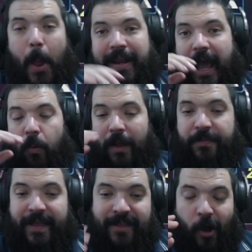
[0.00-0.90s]
Now, one
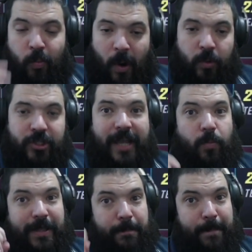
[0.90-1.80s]
thing that I will say
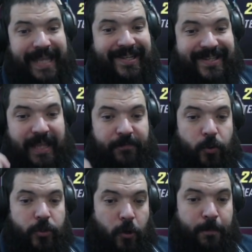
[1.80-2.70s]
with Beast, if you
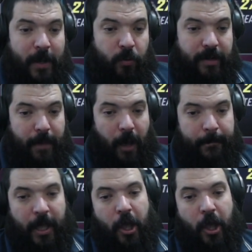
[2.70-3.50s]
do build him up,